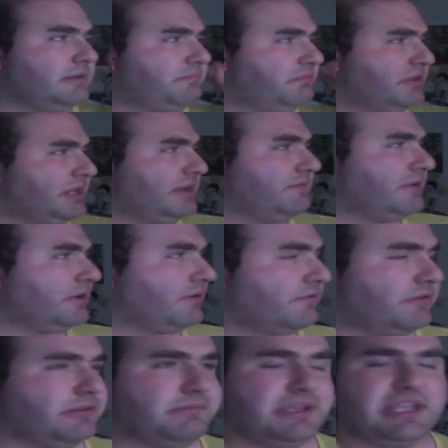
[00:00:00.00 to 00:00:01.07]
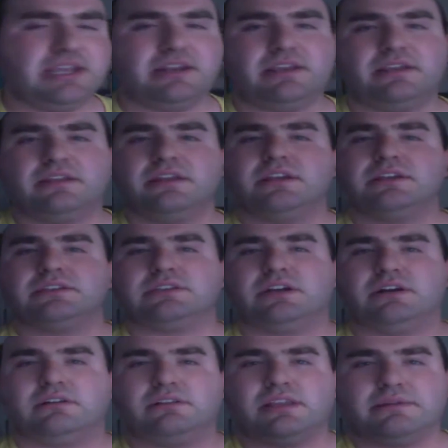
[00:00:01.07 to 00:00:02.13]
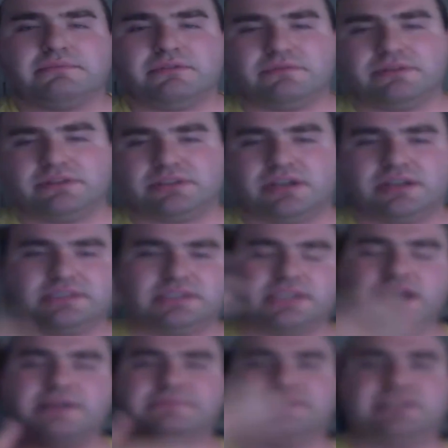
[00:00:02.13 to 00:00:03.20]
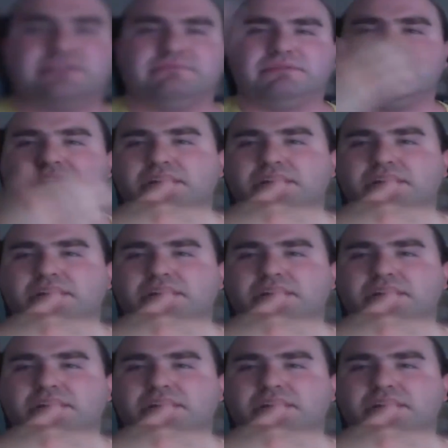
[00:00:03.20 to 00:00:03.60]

to, plenty of others from the beginning. So, let me know your thoughts in the comment section